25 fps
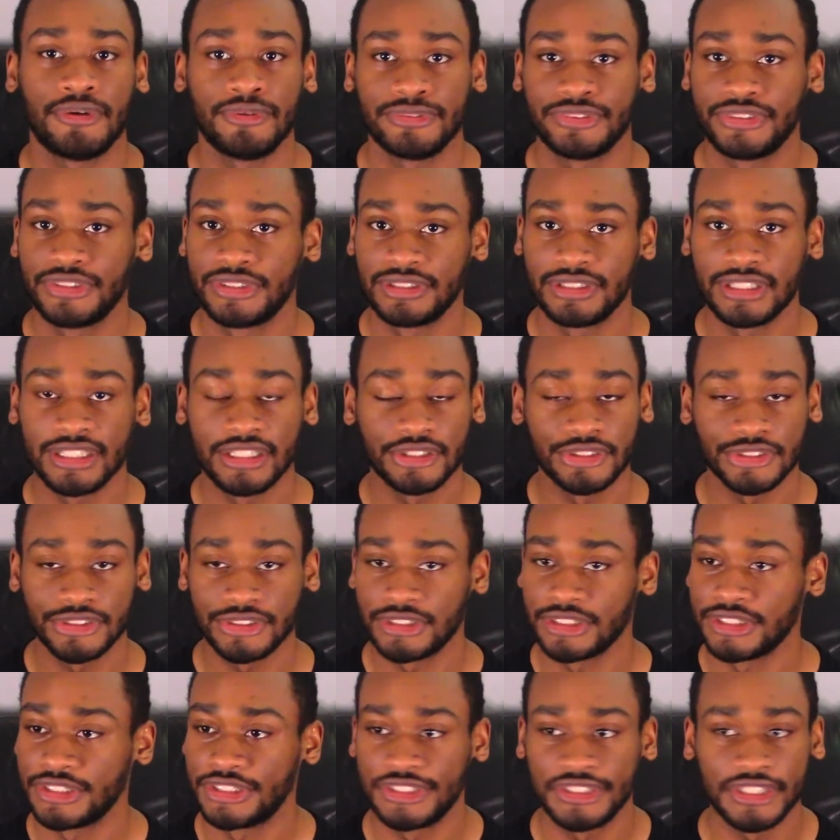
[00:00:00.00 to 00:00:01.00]
steals
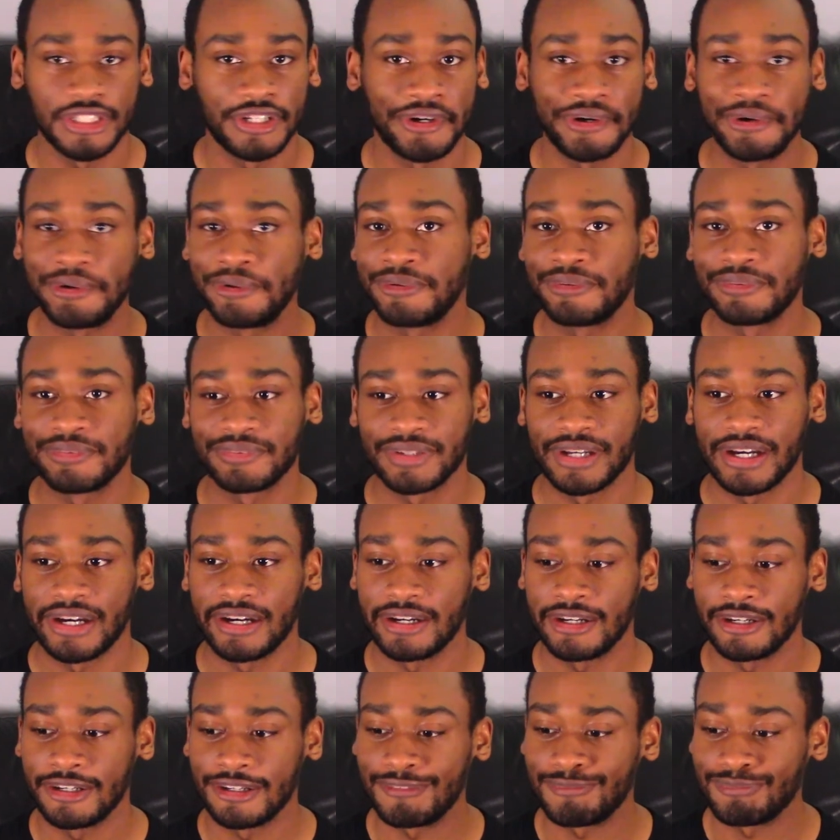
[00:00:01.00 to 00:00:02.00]
the
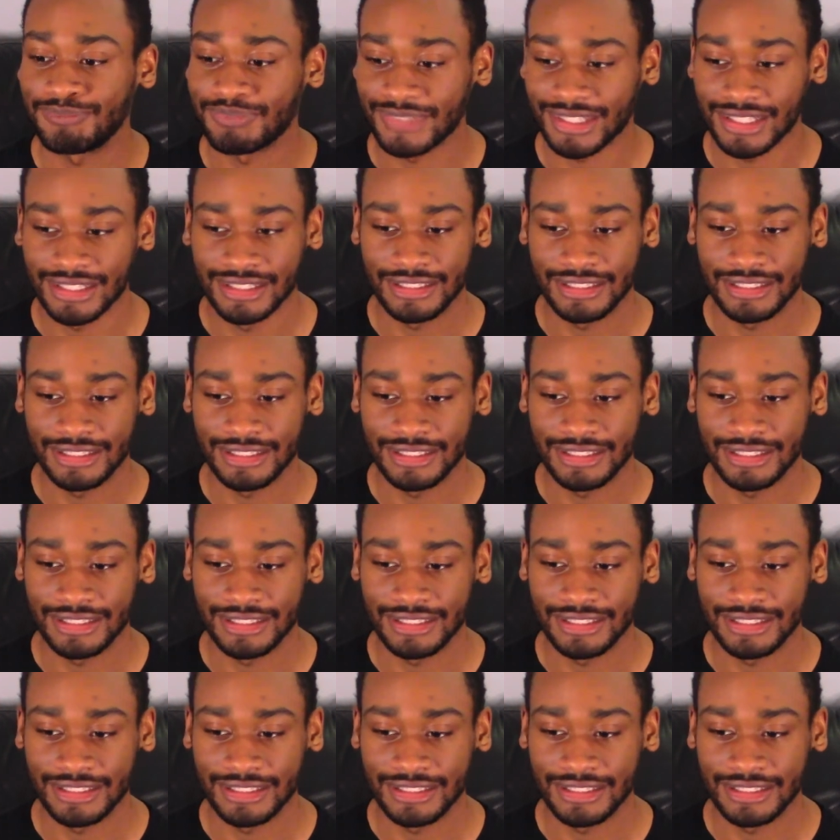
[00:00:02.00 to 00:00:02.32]
show.